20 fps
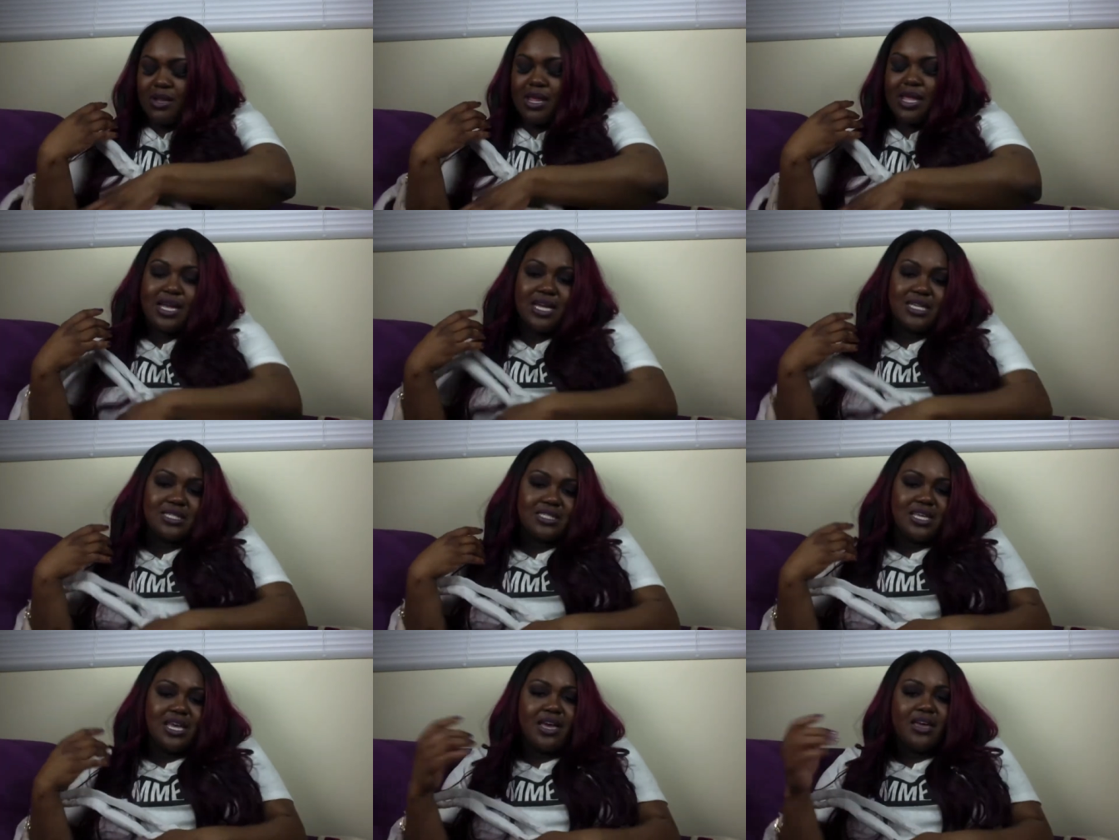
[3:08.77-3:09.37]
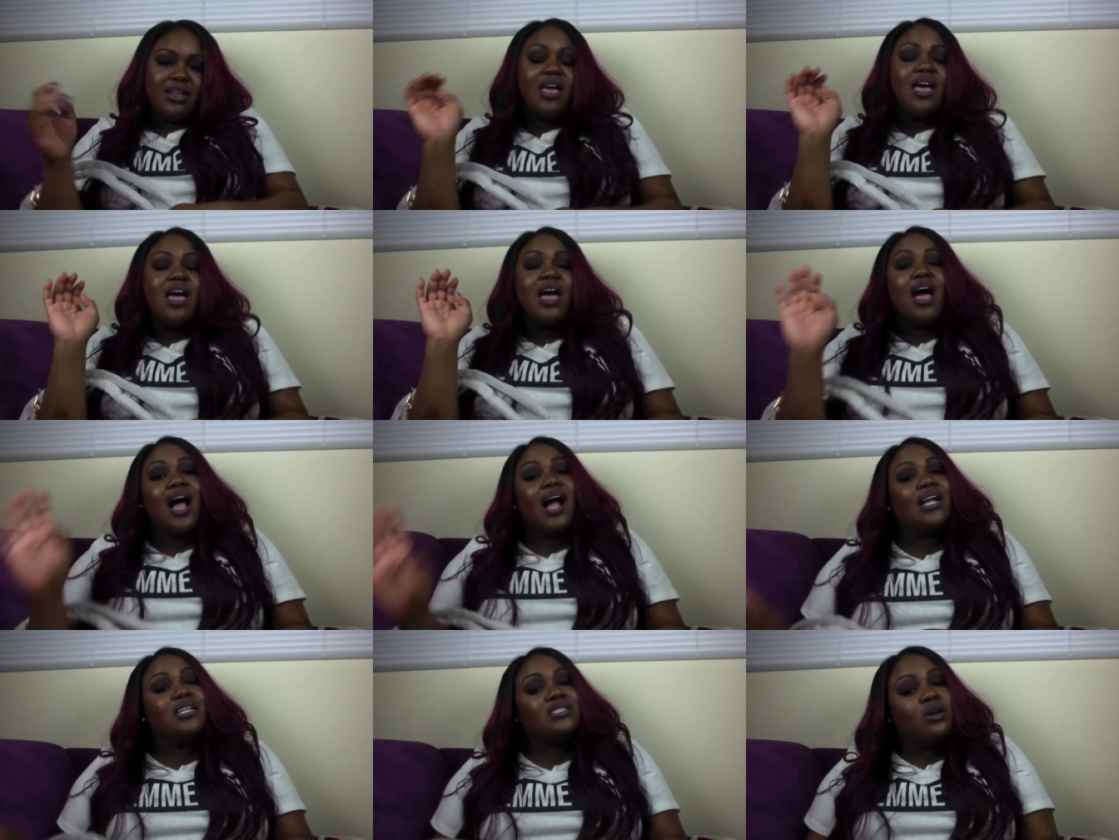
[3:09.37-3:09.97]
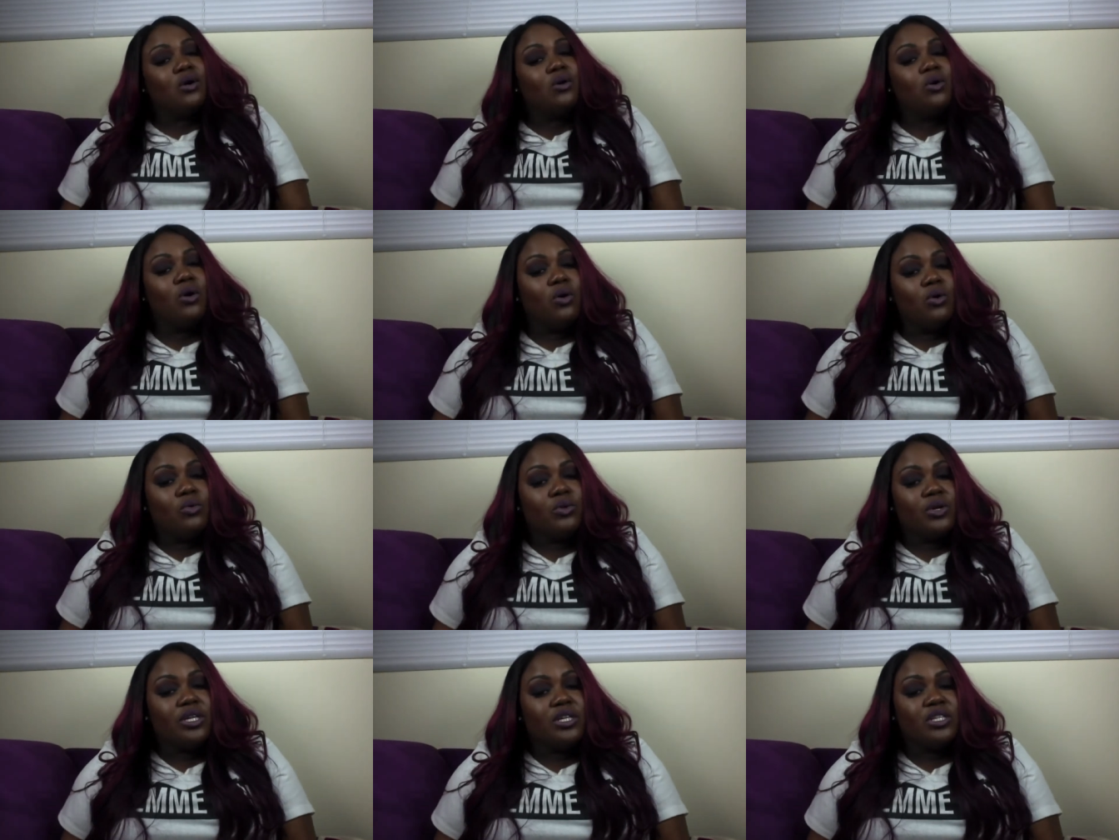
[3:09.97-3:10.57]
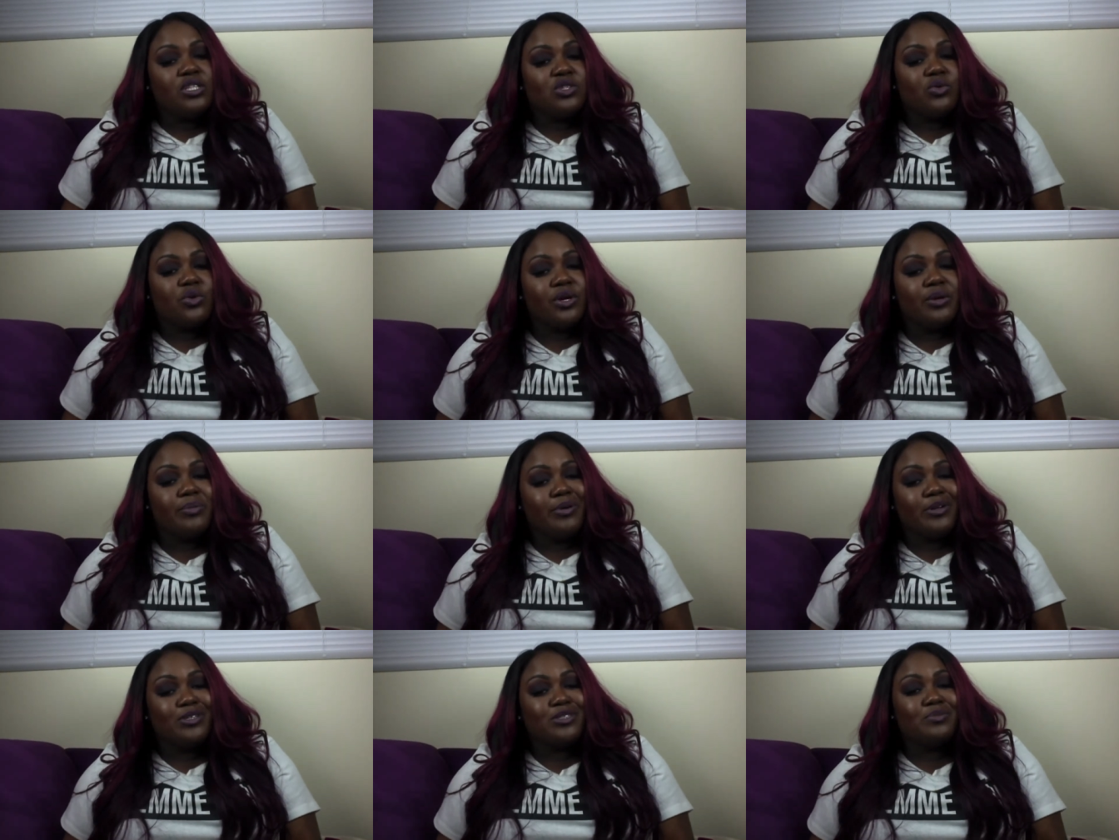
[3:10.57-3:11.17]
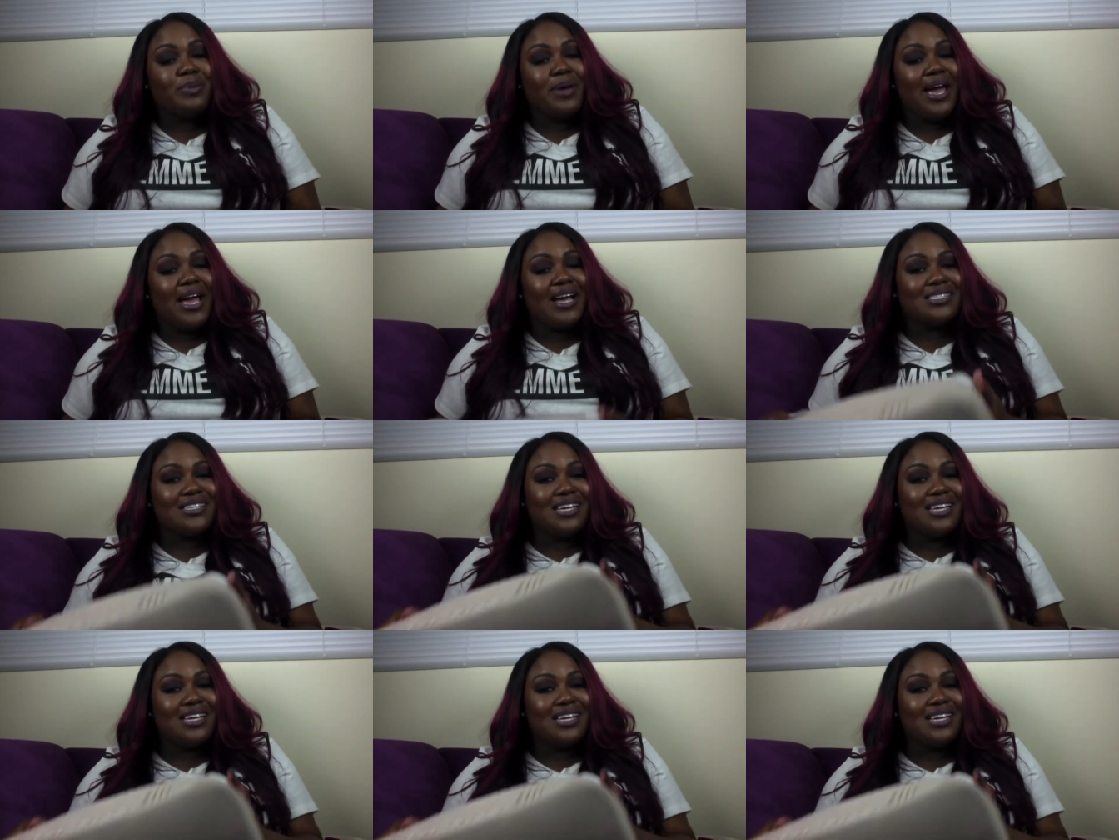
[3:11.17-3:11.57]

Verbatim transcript: Like I said, I don't own any Tory Burch bags,